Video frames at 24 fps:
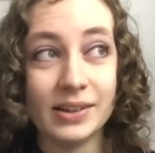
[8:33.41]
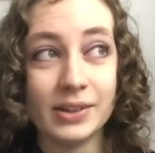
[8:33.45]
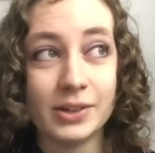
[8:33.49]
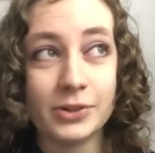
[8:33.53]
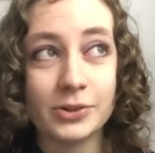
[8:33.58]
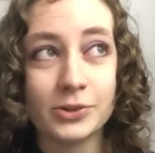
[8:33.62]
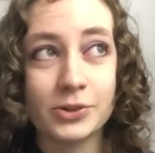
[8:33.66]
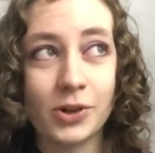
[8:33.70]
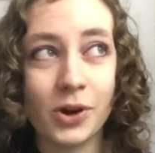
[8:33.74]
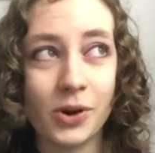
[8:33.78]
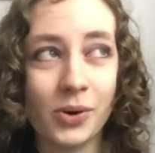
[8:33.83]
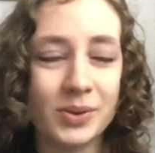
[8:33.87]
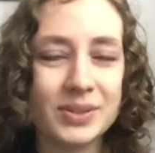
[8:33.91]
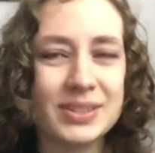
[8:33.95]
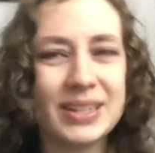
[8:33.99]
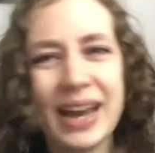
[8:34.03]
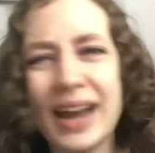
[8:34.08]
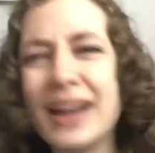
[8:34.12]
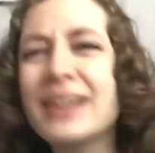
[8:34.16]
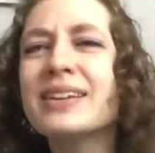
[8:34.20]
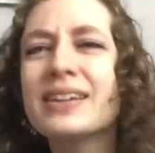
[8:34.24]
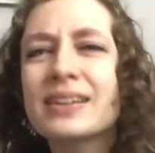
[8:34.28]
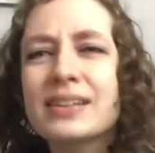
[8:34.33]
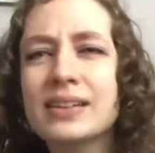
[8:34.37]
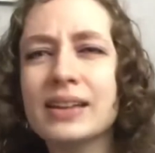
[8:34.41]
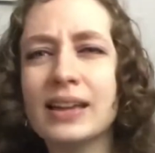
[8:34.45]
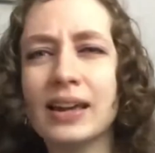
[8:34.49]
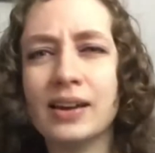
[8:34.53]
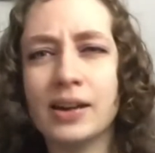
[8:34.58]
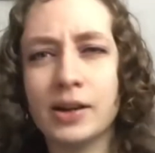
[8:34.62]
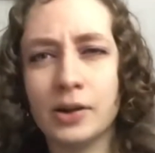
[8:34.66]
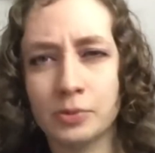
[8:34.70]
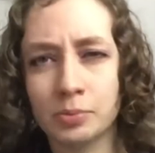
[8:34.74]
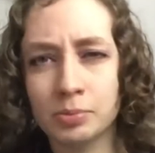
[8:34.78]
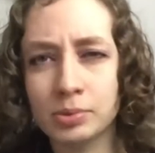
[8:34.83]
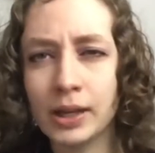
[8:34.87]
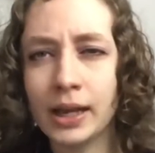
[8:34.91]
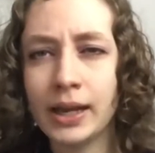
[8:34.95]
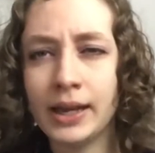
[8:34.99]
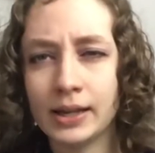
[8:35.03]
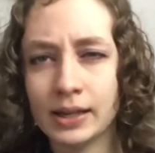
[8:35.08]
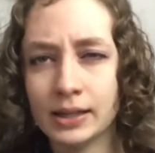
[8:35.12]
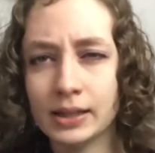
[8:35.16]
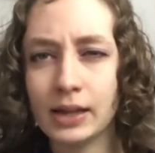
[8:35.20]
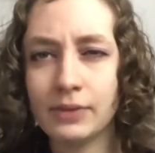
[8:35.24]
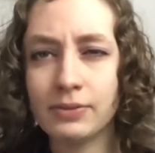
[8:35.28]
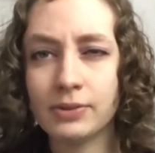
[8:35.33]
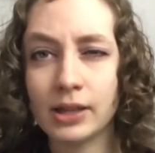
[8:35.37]
So technically I have played
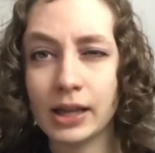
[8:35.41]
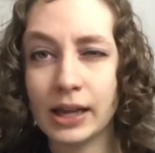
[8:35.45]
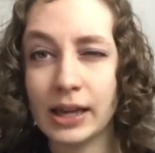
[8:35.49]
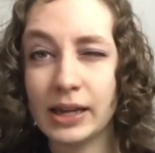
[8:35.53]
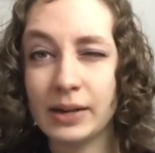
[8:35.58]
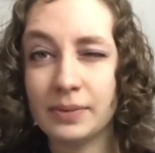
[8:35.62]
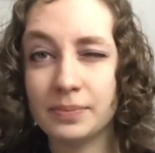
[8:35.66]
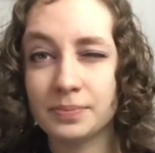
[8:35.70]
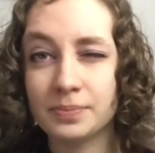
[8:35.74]
at level 8,